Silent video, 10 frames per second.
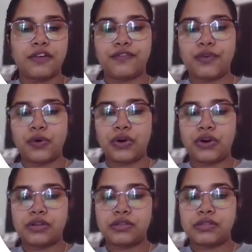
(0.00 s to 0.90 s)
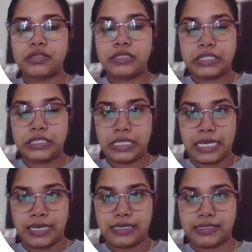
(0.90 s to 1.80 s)
for
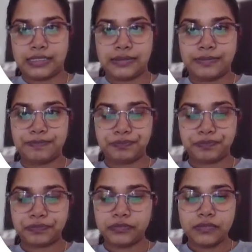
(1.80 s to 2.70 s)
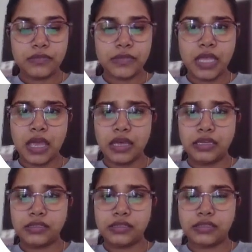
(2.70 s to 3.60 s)
6,
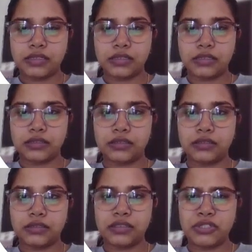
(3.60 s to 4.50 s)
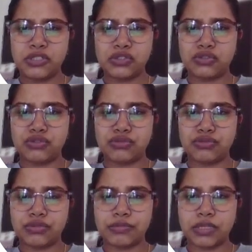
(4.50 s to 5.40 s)
and let me just do
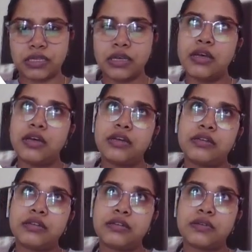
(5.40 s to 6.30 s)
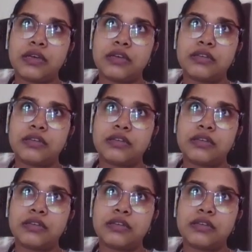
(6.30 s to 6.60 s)
something. Okay,